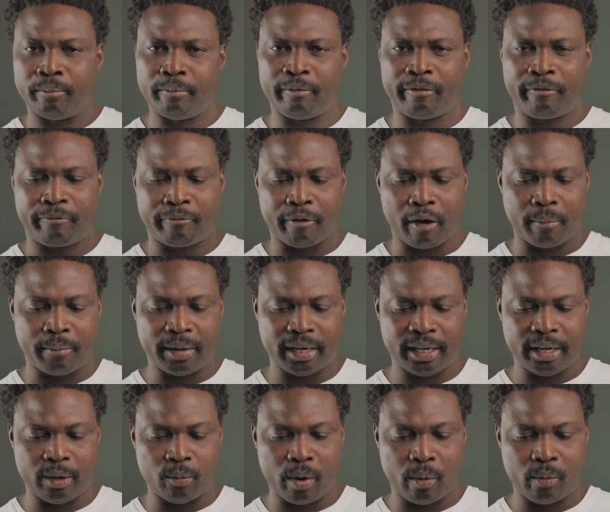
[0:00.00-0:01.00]

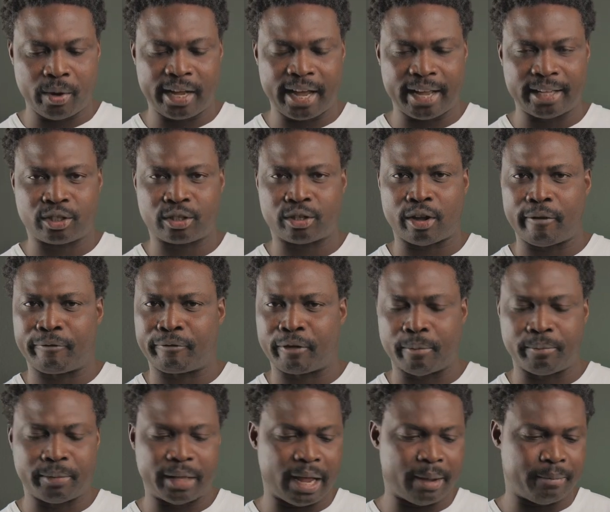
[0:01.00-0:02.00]
Formerly, when we get stuff
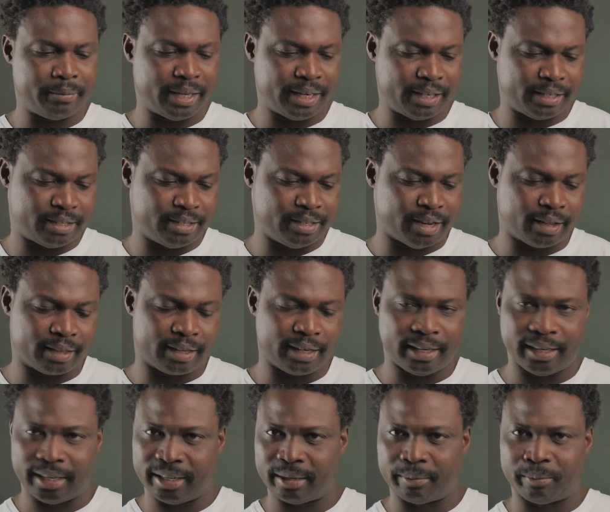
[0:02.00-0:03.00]
from them, there's
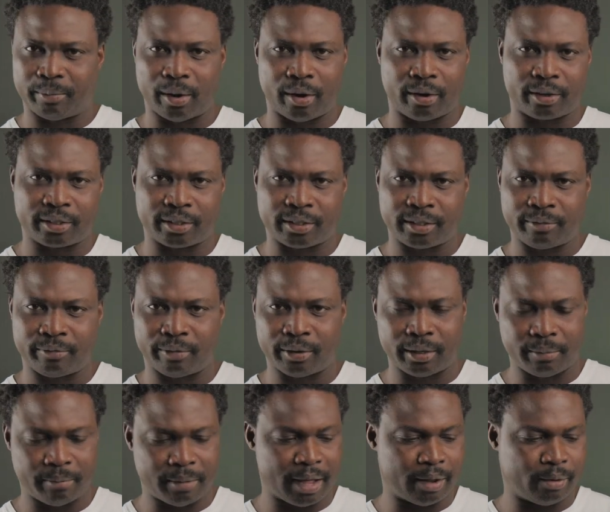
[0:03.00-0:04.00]
nothing in the box for
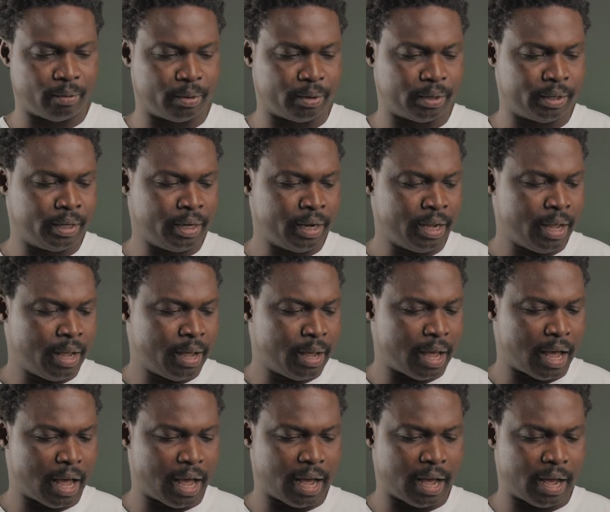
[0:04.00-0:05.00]
the manual,
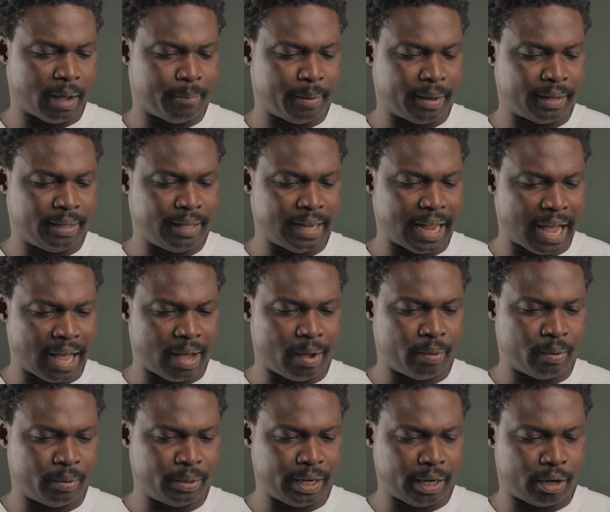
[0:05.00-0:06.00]
but
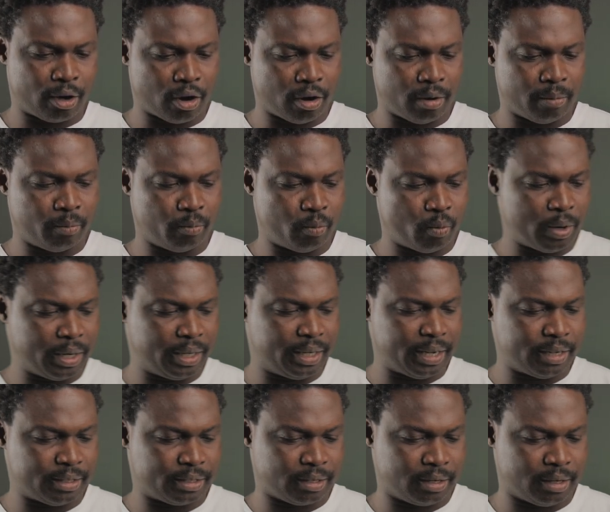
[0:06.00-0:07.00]
now they come with
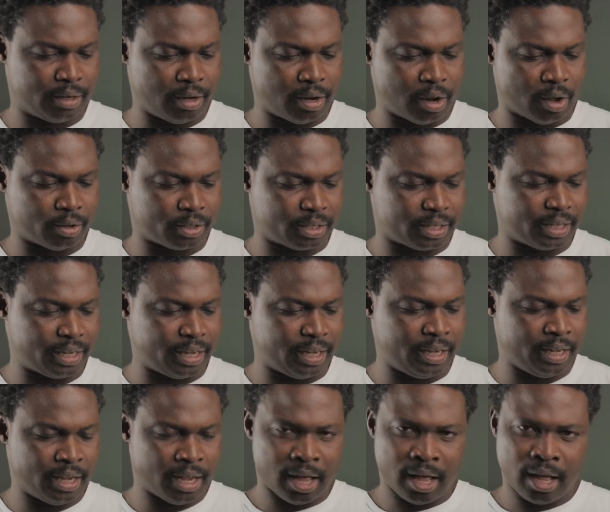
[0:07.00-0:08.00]
this
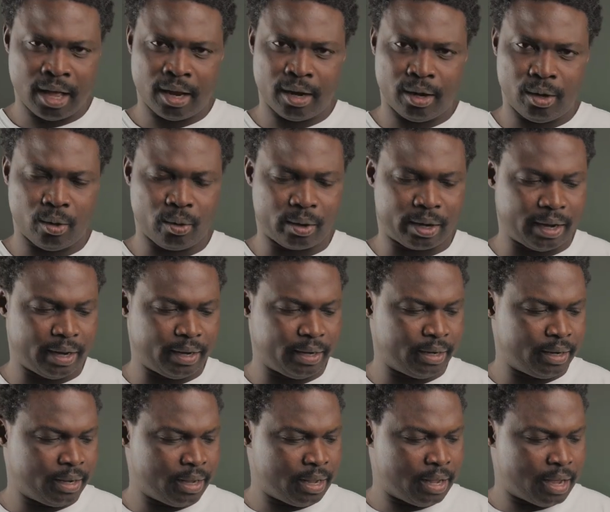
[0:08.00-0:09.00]
glossy
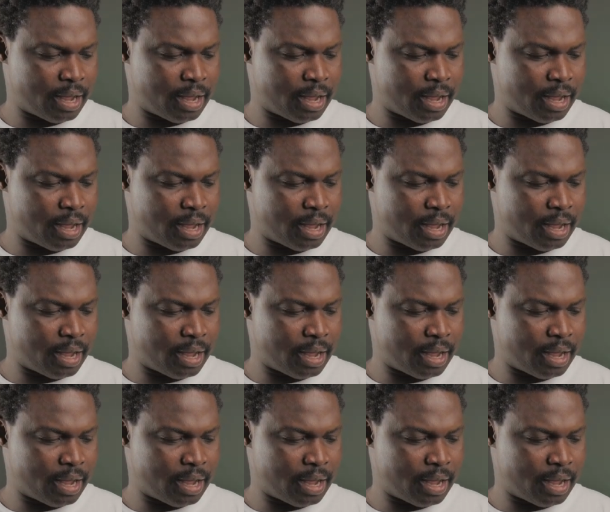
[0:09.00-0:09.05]
looking